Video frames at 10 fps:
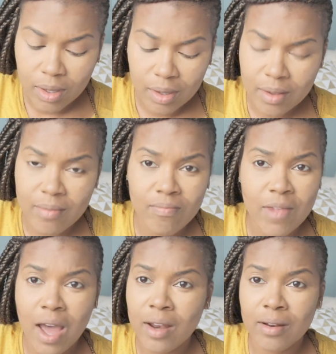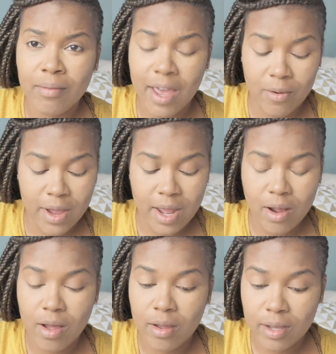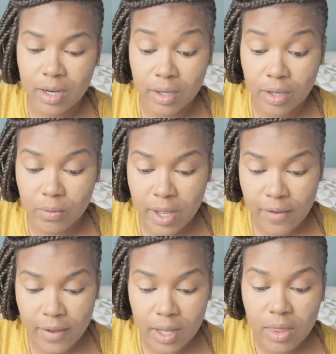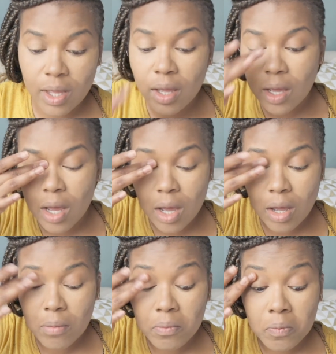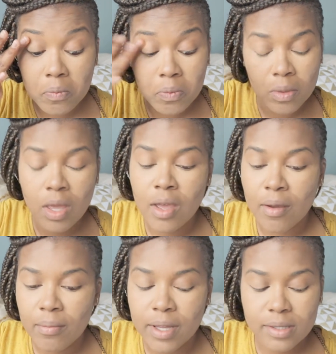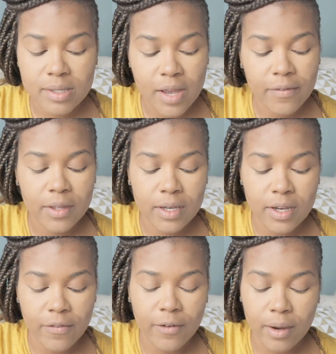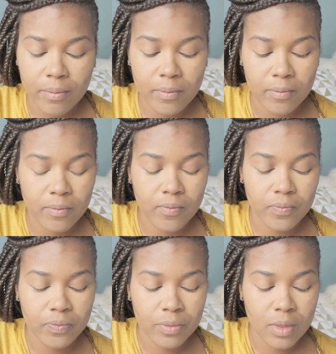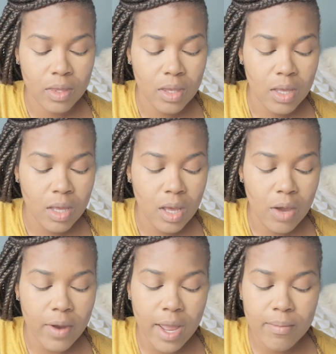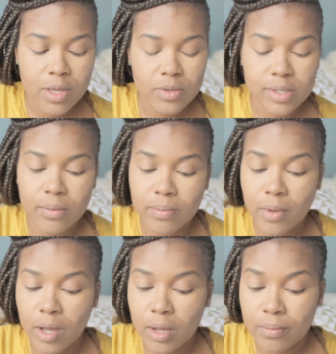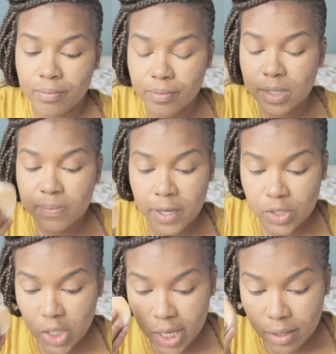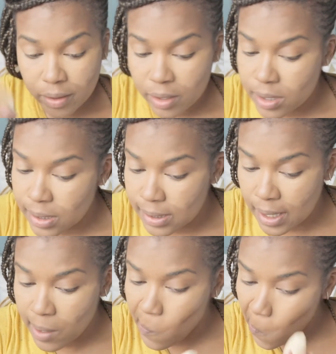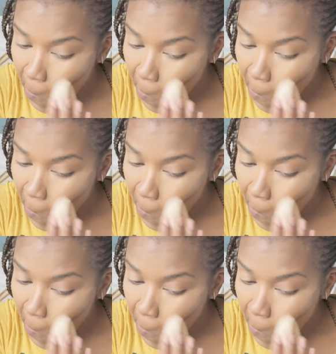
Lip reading: Not in a bad way at all, in a good way if anything. But it's definitely different. All right, I'm gonna use the sponge again to see.